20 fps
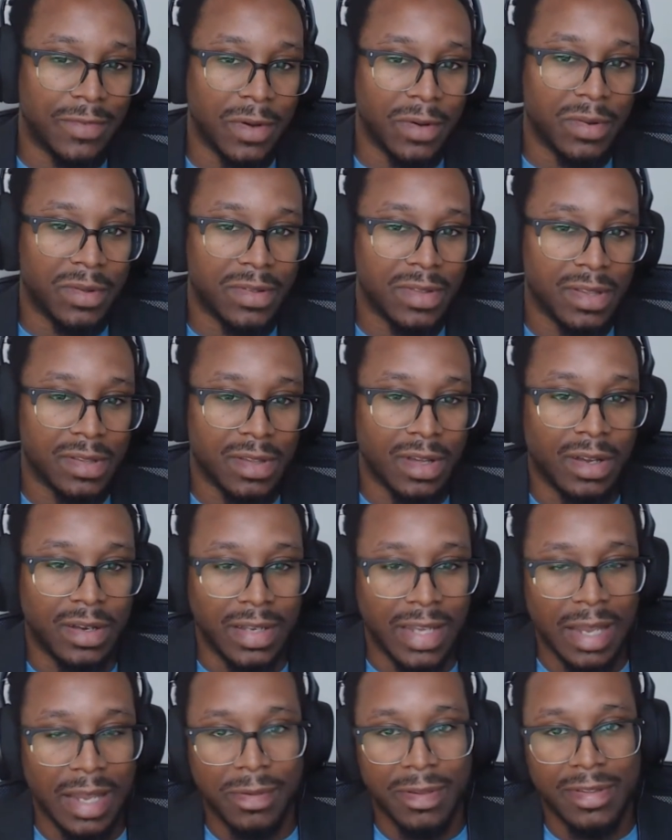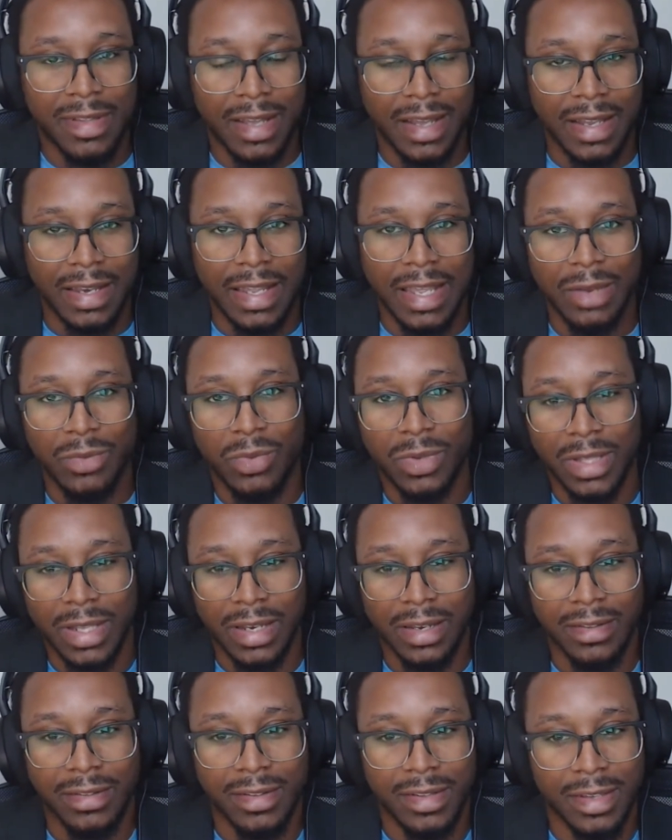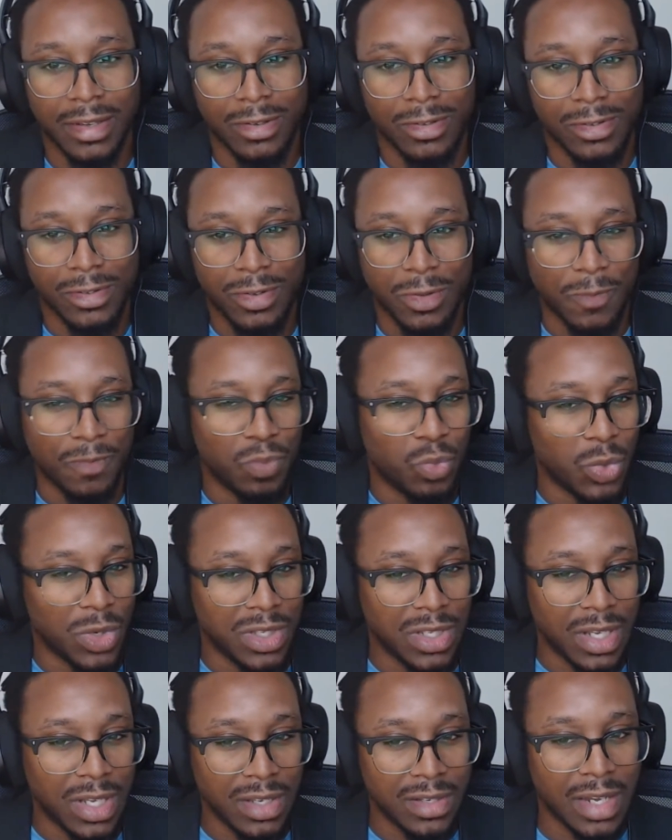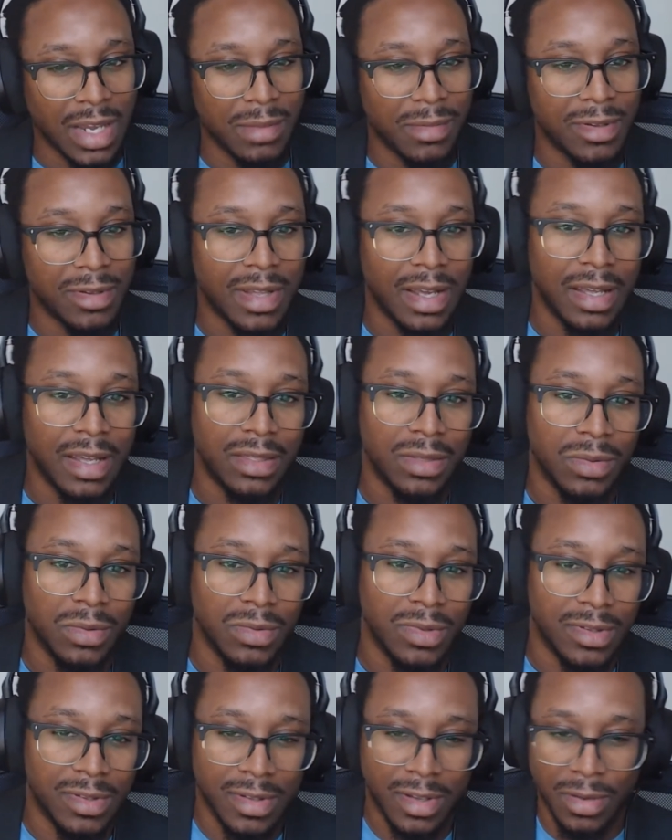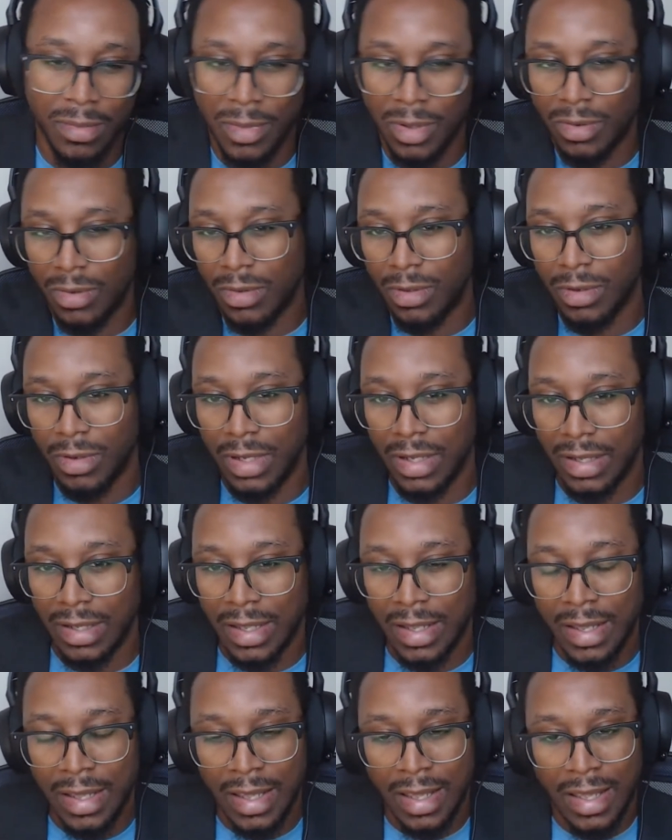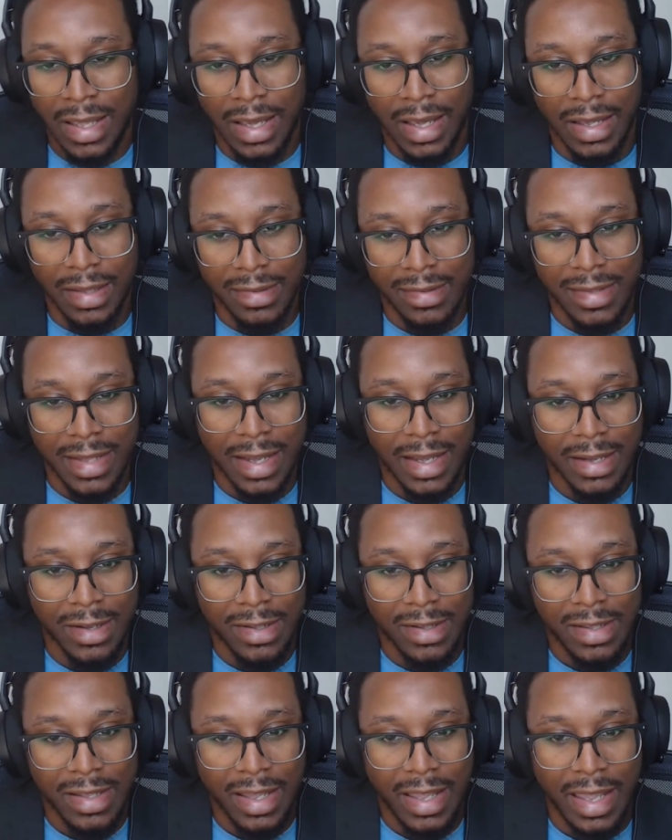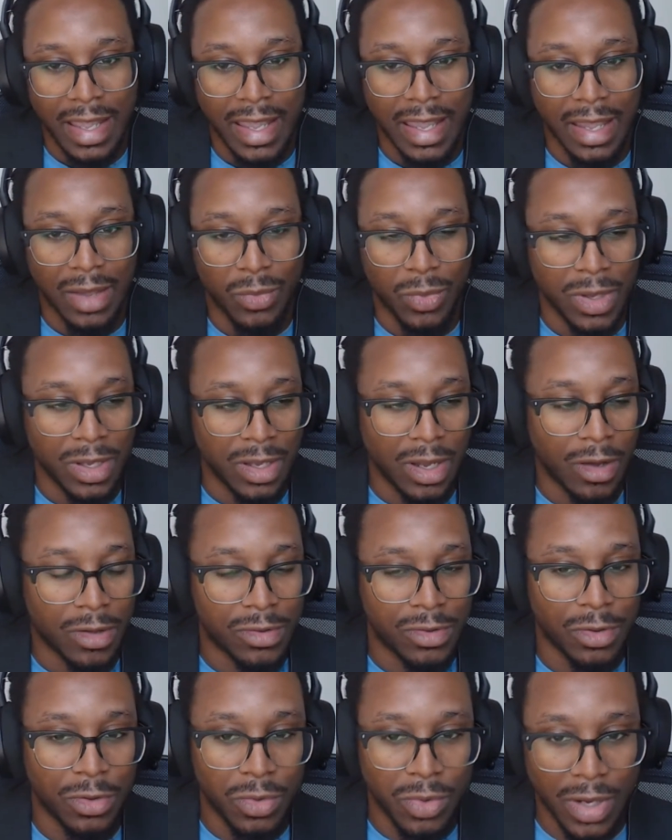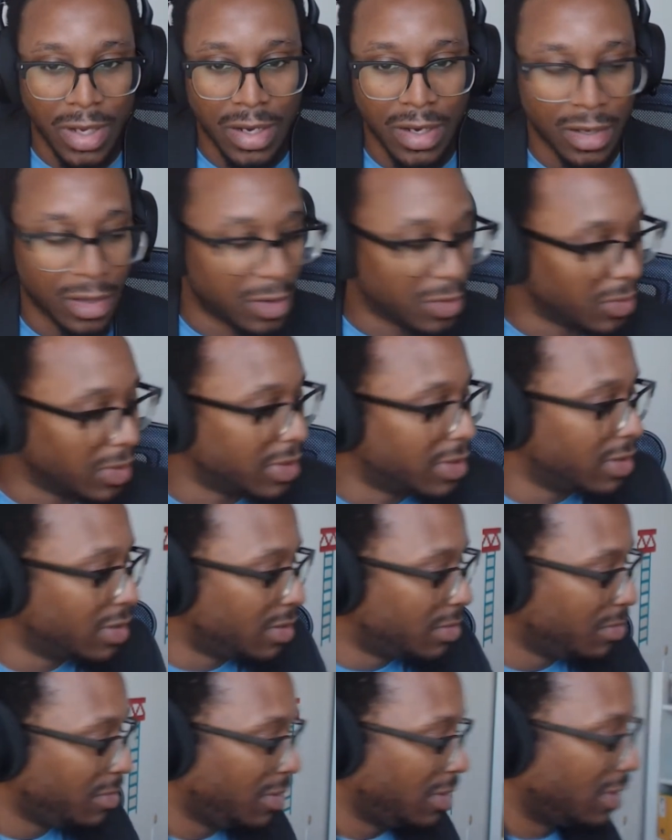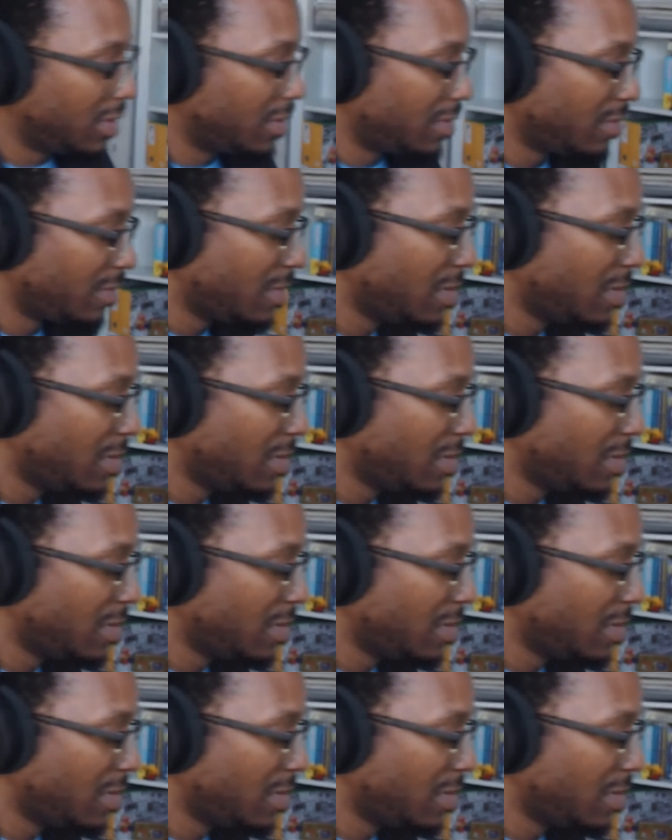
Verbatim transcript: focuses on game design and related skills. We teach game design through this communal learning uh, style. And we also created a curriculum, you know,